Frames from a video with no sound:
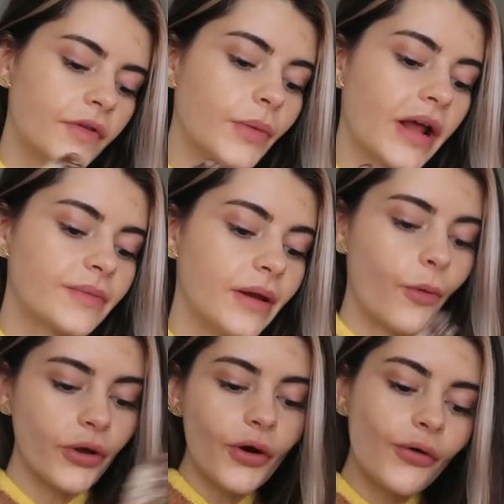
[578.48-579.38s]
Someone asked me,
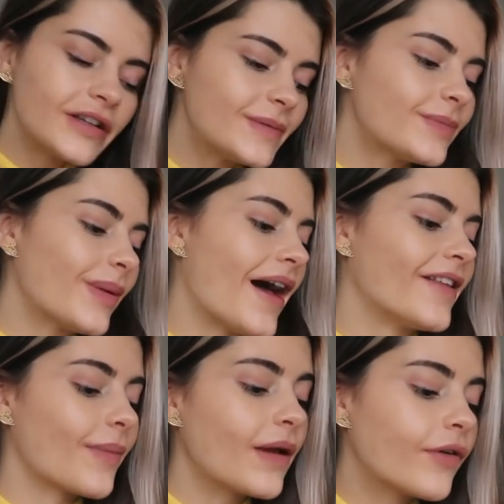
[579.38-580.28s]
what are your Christmas
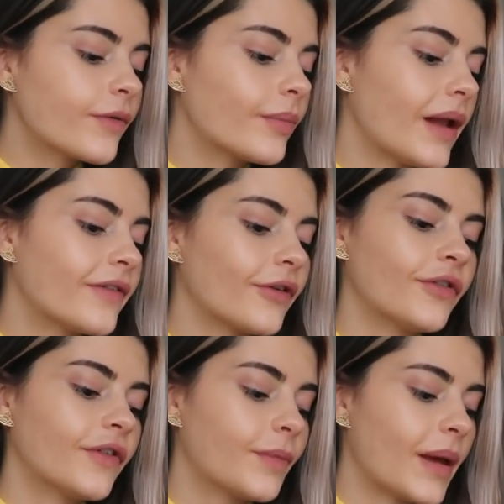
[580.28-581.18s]
plans? My Christmas plans are
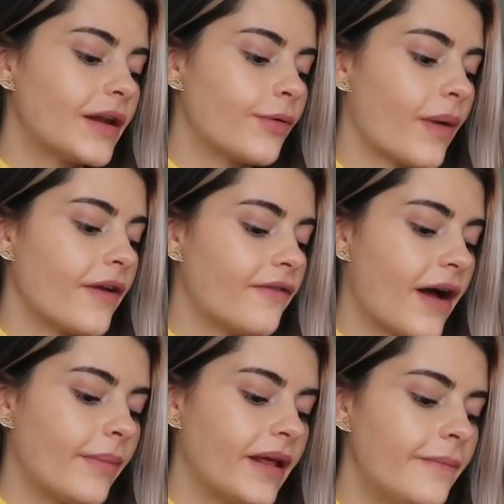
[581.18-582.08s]
just to spend it with my
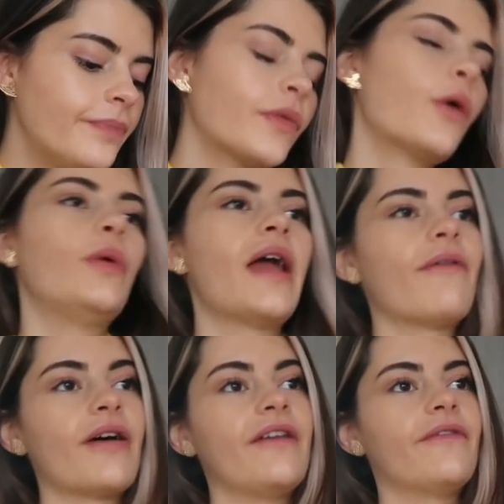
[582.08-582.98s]
family, we
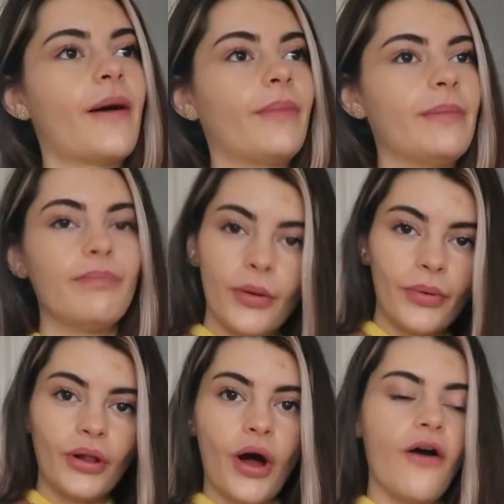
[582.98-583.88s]
have a family
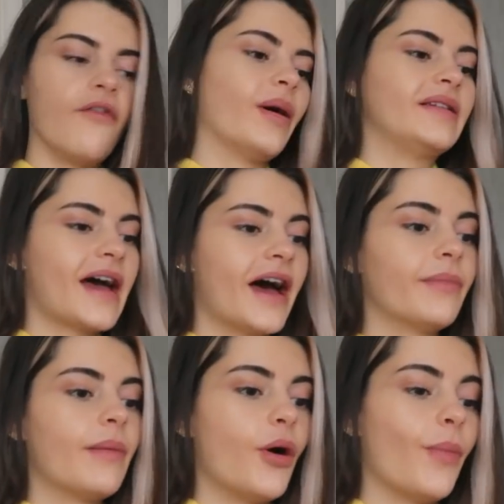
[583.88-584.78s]
bubble of my
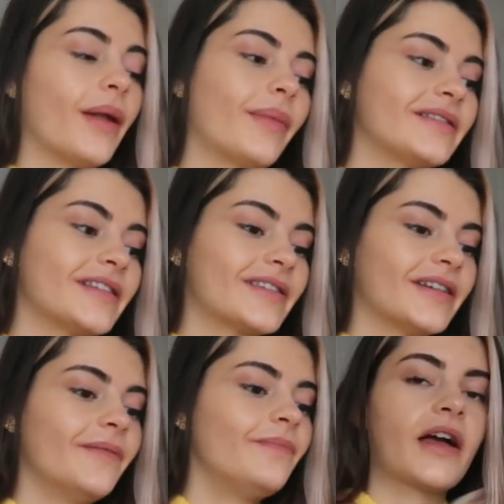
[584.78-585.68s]
dad, my mum and my
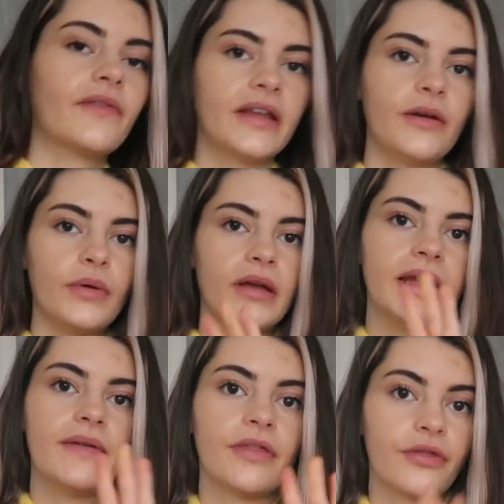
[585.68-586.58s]
sister. Thankfully
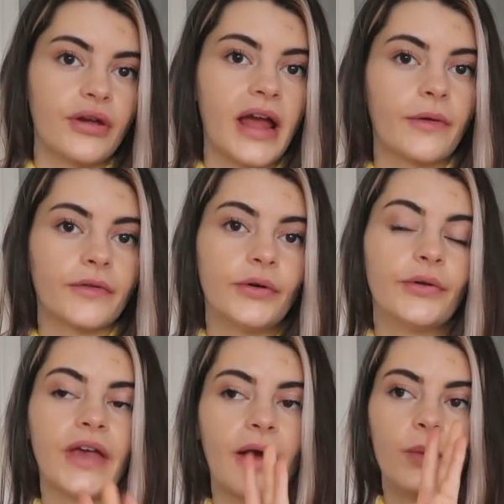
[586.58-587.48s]
we live in three
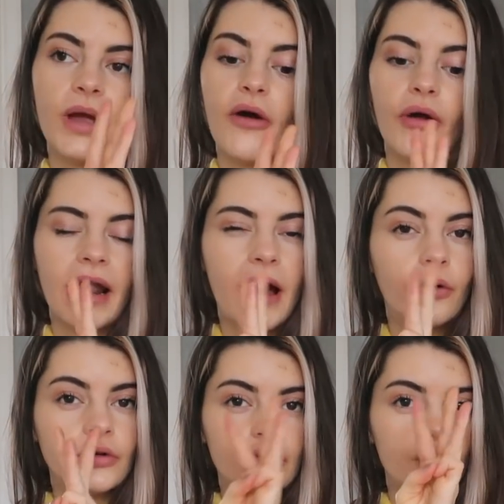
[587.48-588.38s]
households and we are
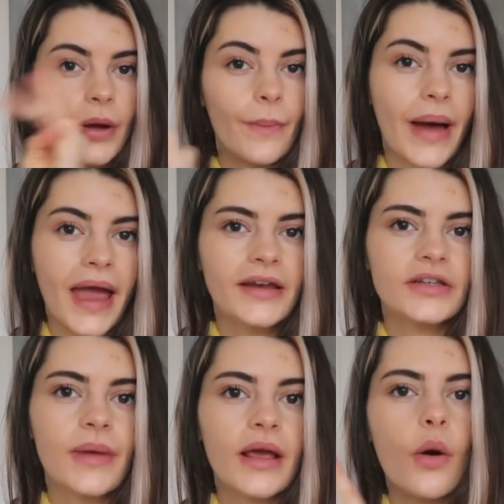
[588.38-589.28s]
allowed to combine
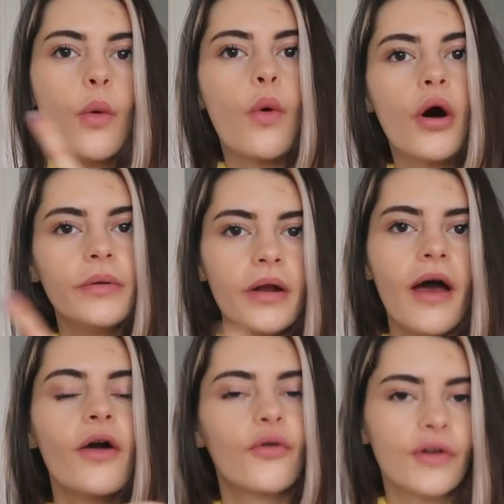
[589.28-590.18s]
to make
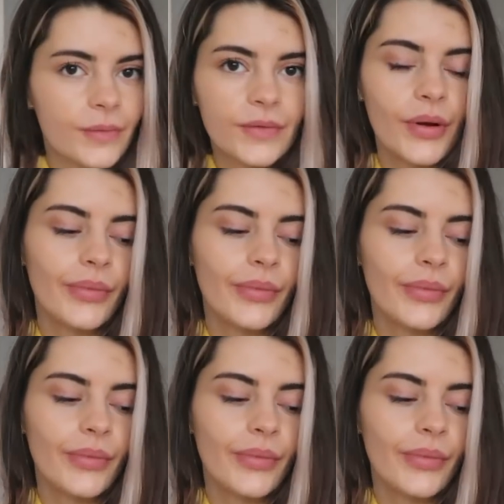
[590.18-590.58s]
one Christmas